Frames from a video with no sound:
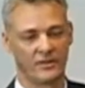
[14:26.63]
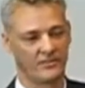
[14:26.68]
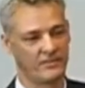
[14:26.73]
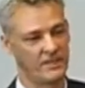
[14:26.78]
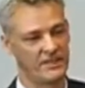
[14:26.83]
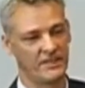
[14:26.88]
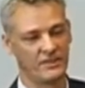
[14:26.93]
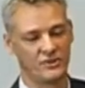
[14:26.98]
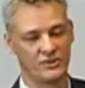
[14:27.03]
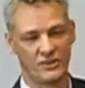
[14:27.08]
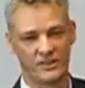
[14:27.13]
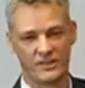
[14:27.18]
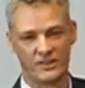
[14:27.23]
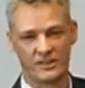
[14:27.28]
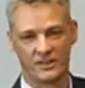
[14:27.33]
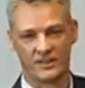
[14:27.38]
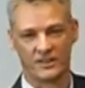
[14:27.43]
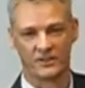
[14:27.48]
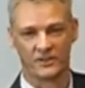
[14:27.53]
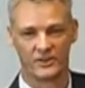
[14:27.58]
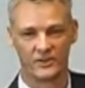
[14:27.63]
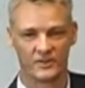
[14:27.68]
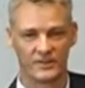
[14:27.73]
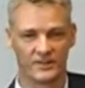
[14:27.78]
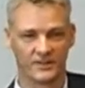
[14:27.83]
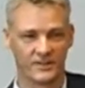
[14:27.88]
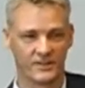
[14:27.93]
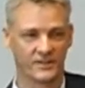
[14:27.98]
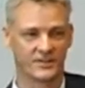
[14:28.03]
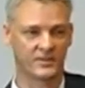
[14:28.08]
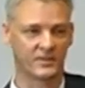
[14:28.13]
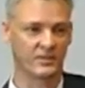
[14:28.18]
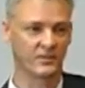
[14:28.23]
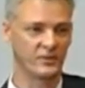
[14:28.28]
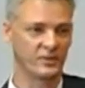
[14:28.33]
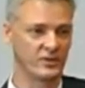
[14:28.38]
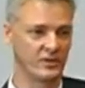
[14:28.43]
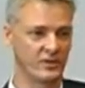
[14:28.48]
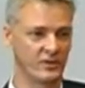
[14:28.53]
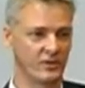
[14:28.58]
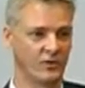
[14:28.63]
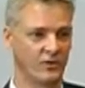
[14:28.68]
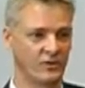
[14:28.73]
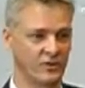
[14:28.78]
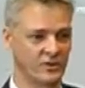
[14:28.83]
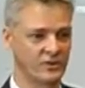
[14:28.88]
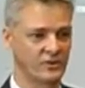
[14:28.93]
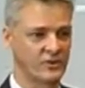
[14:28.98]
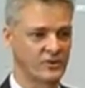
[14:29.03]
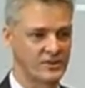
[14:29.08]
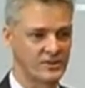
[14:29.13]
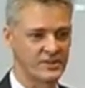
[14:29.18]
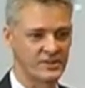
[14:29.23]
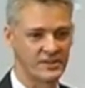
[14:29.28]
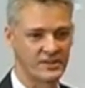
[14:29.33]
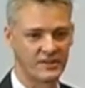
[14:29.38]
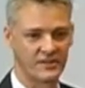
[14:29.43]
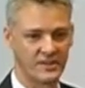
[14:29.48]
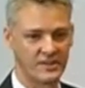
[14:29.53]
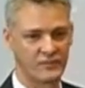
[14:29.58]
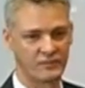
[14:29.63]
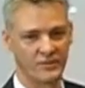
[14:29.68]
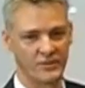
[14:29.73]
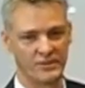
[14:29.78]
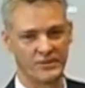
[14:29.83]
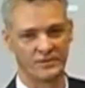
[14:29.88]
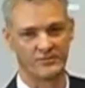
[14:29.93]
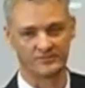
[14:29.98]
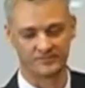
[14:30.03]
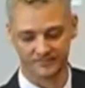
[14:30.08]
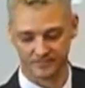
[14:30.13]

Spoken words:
P&G are using this solution all across this region.